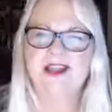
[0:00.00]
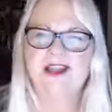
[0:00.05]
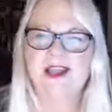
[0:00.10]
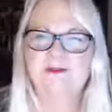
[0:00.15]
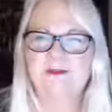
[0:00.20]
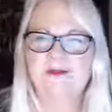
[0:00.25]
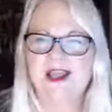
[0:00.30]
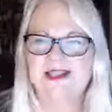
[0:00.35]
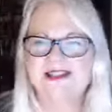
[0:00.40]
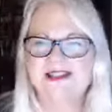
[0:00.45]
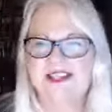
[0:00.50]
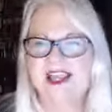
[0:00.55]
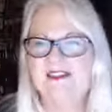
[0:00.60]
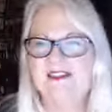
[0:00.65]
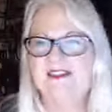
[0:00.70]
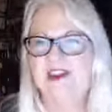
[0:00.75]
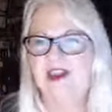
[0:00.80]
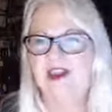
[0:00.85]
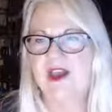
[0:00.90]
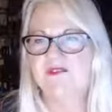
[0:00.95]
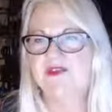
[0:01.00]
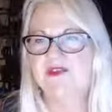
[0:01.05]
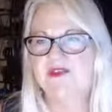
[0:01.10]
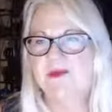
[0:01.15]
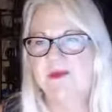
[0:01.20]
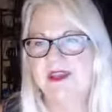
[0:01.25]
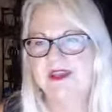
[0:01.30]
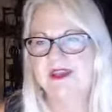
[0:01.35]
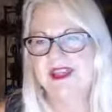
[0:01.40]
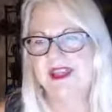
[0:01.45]
and I'm not saying that you have to
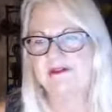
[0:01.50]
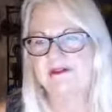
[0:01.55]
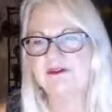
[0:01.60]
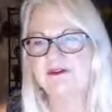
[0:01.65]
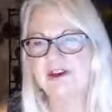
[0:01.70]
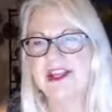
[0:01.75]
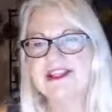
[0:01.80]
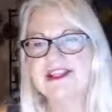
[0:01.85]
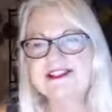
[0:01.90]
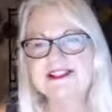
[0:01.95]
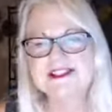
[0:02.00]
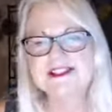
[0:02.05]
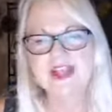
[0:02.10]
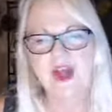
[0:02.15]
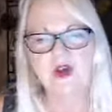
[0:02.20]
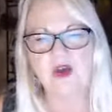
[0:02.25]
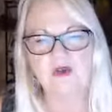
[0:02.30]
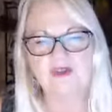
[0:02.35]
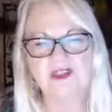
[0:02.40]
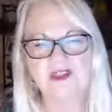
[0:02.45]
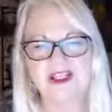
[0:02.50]
be in that friend zone,